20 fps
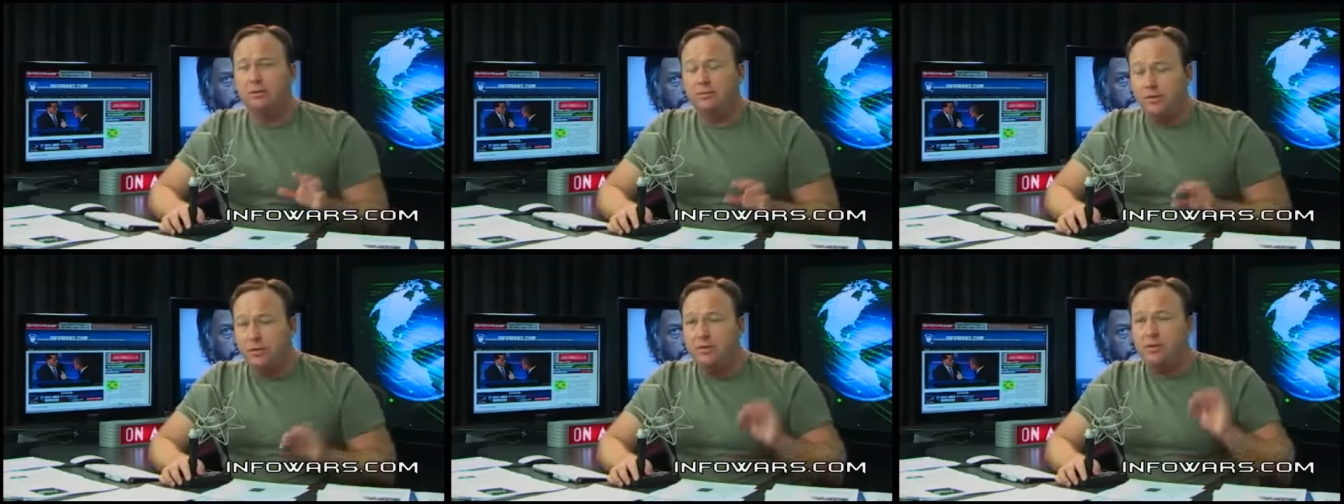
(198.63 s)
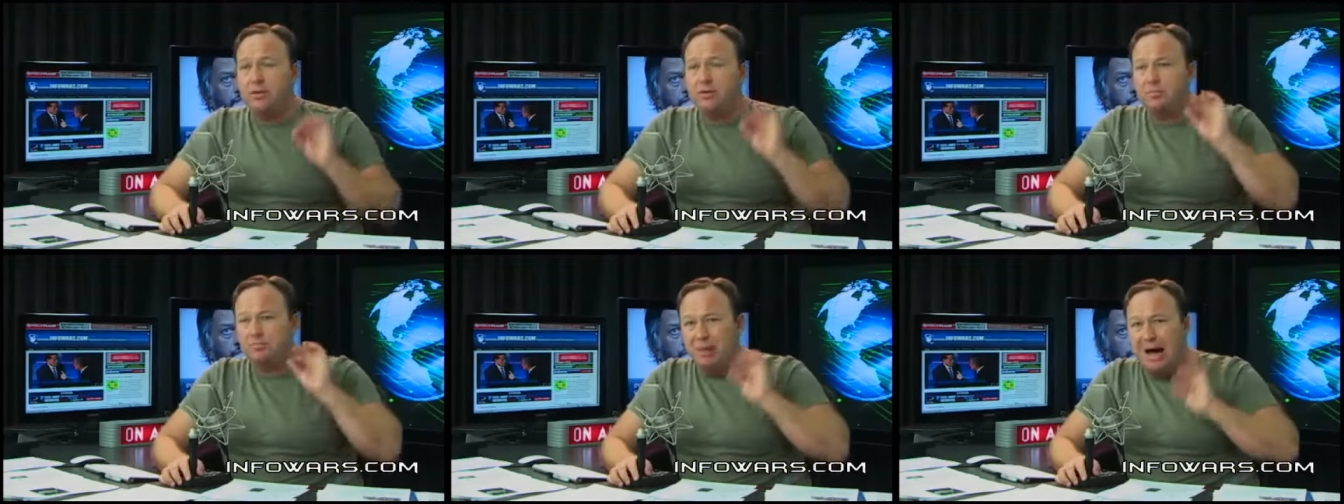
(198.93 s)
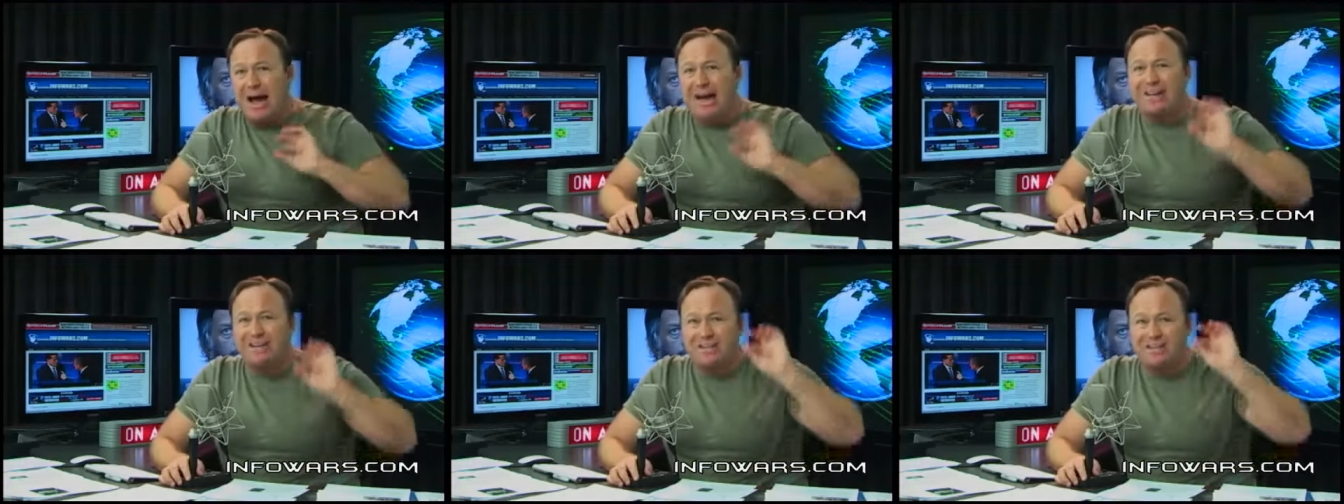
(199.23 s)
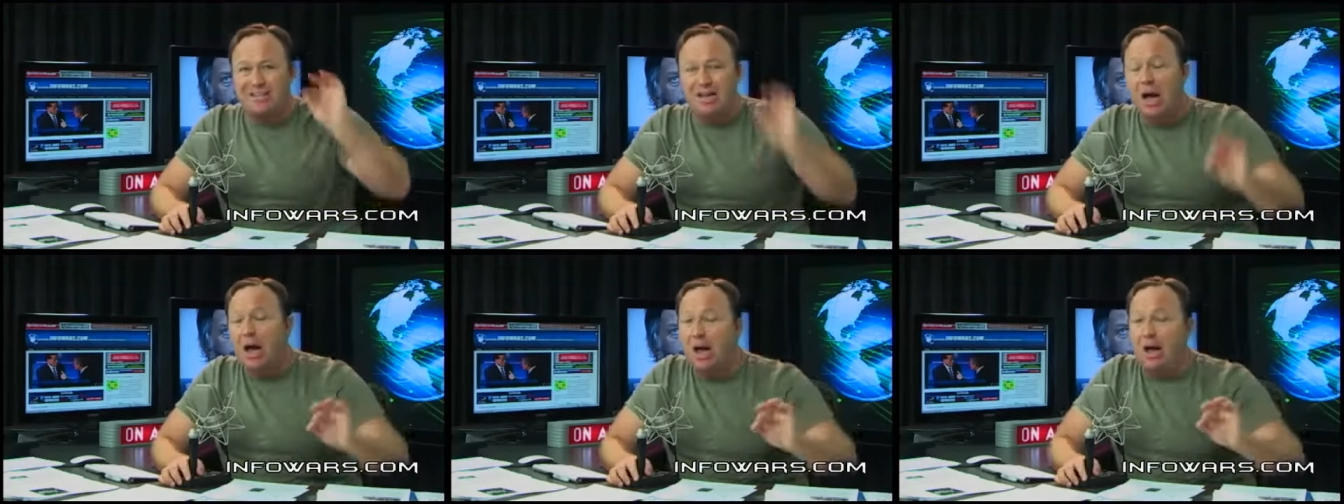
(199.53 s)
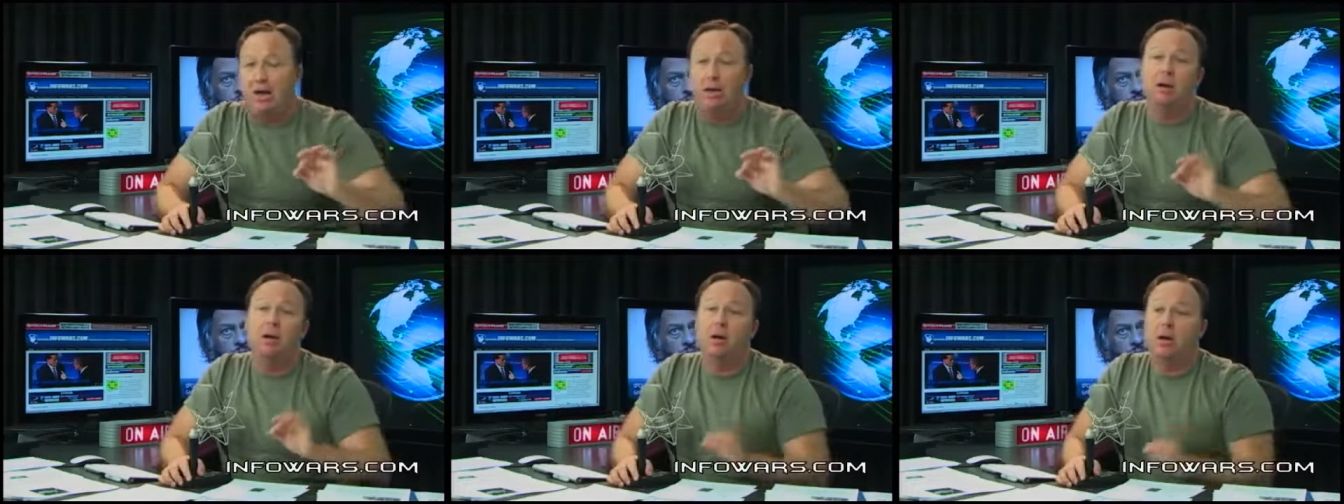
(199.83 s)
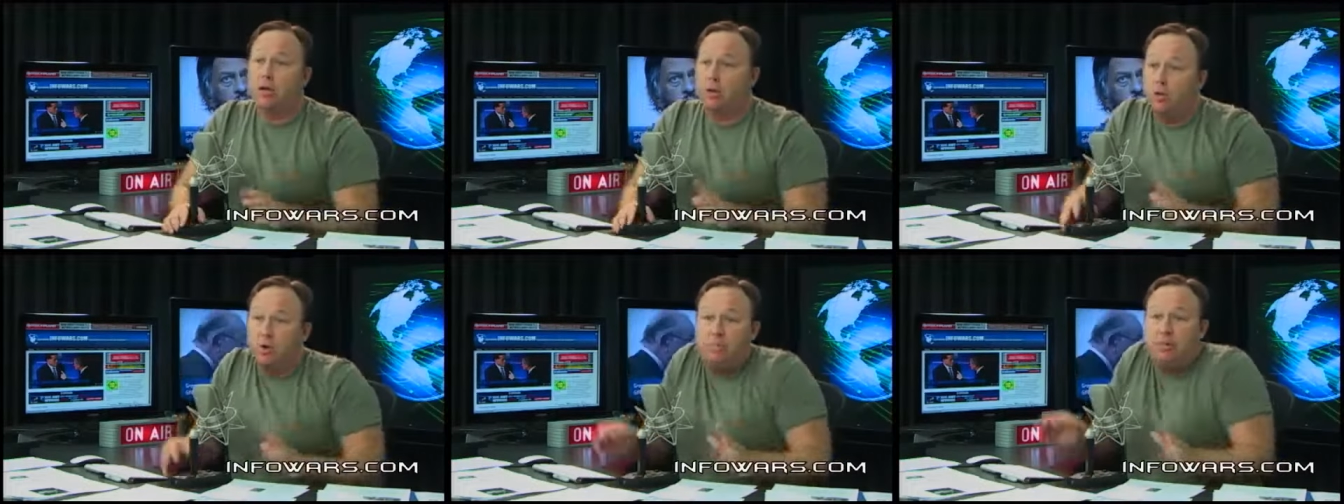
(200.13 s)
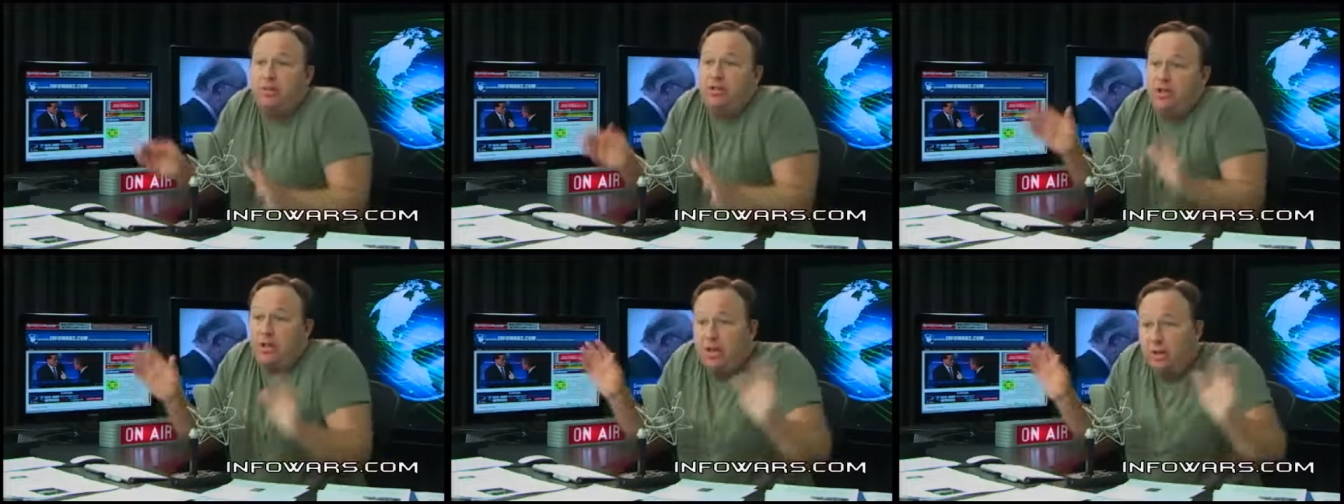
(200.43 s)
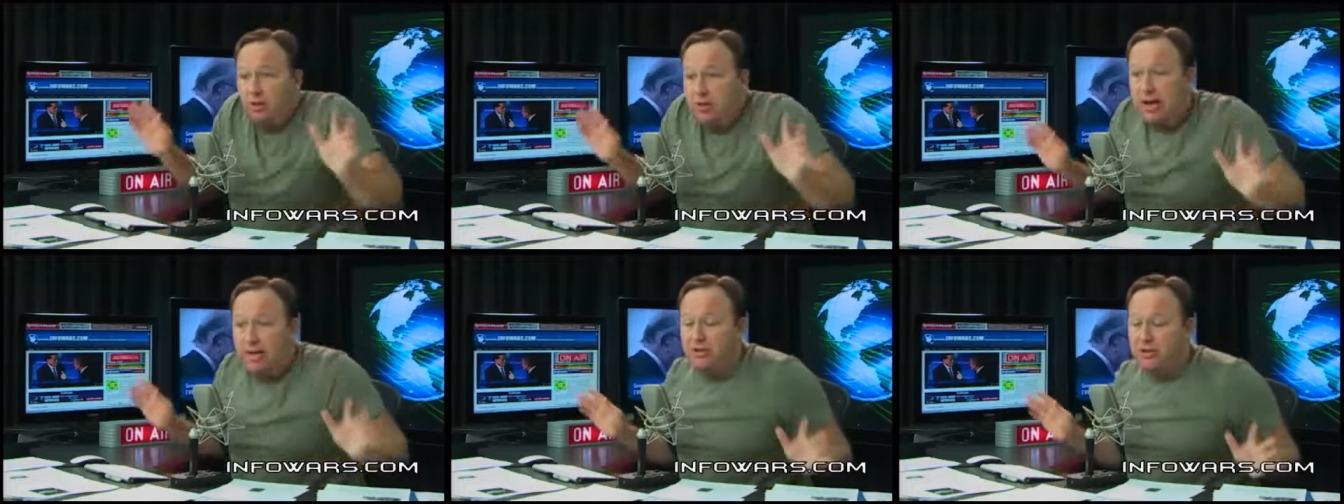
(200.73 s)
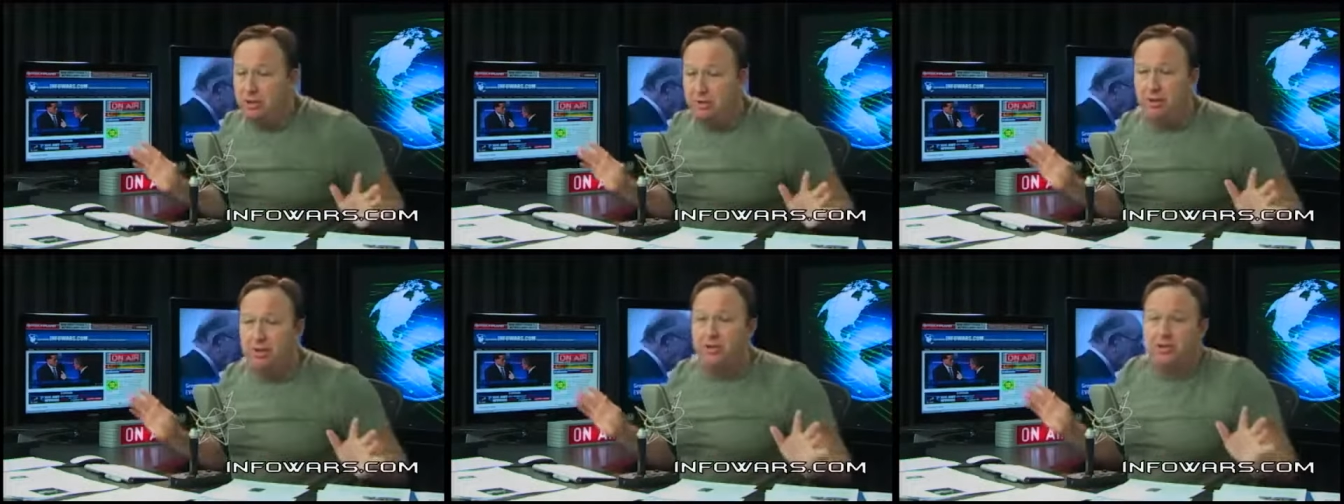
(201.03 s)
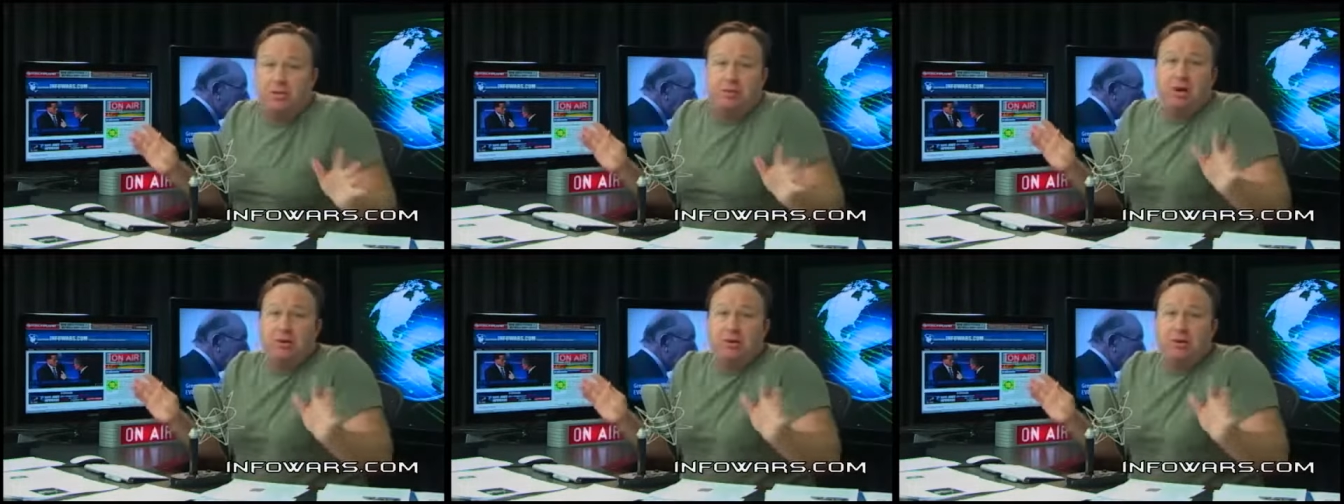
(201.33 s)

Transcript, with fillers: This is by design. You want to be single, that's your issue.